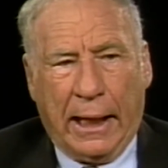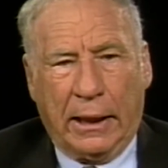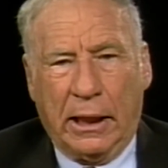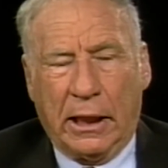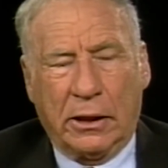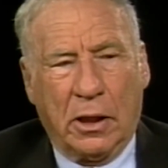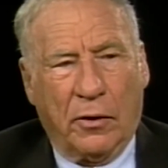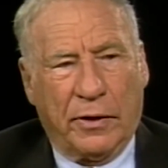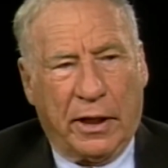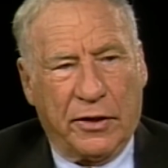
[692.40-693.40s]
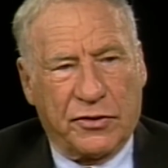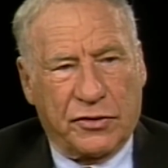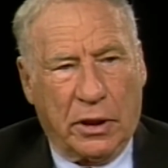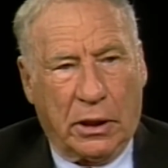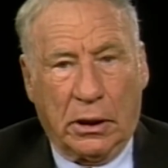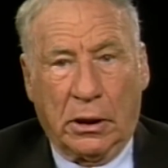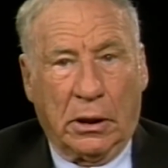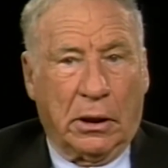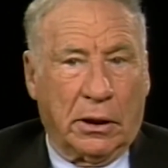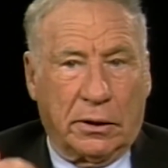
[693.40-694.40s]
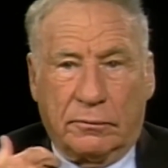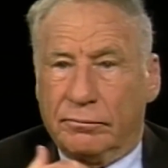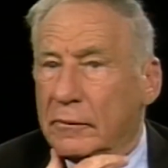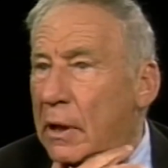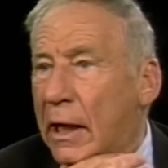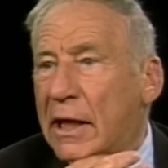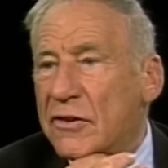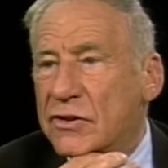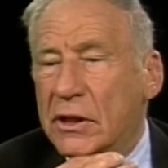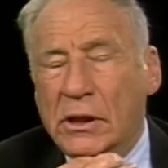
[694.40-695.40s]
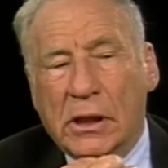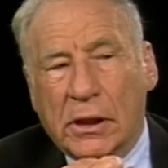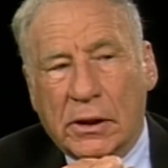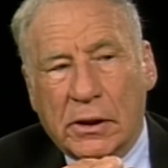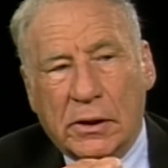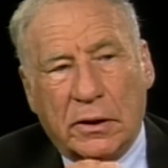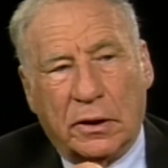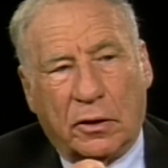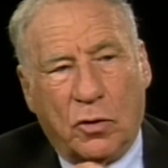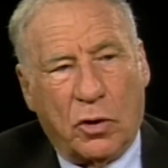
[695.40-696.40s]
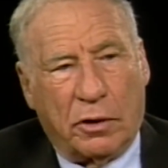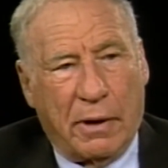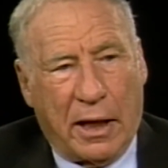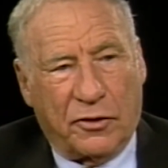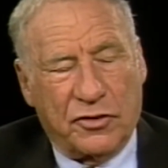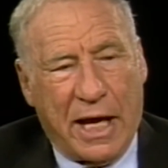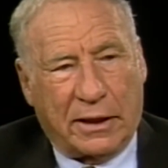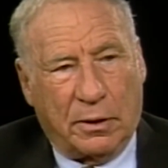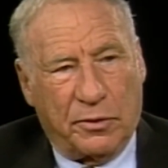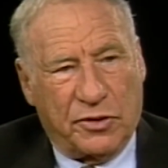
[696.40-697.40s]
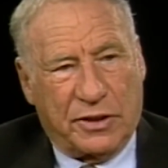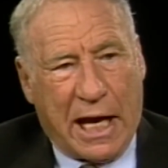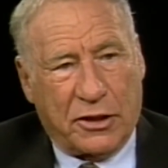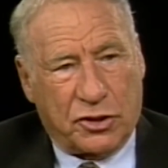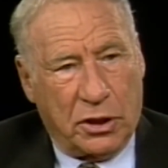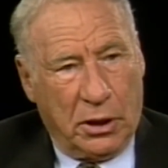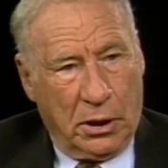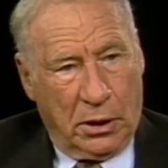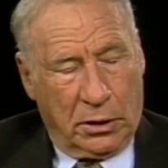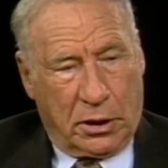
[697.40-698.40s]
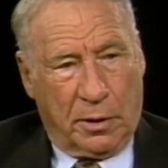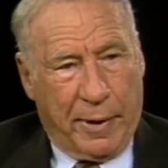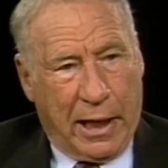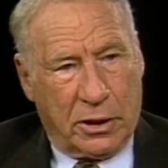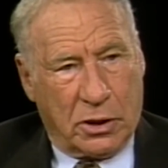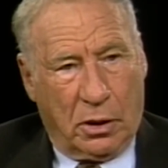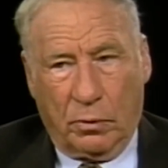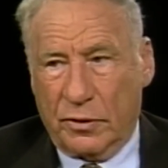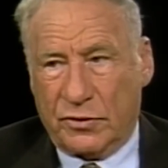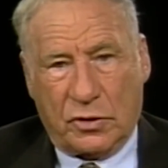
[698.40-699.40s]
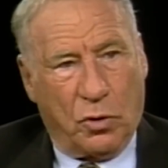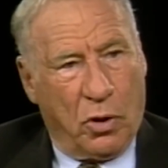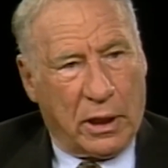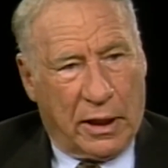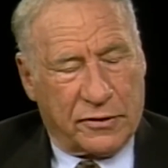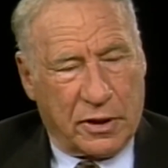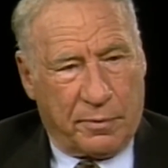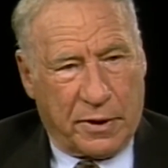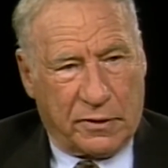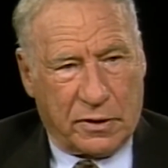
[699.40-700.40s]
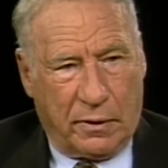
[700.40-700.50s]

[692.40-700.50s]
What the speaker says: And he didn't know that his, I guess the cord around his neck that was attached to the banjo was caught on something.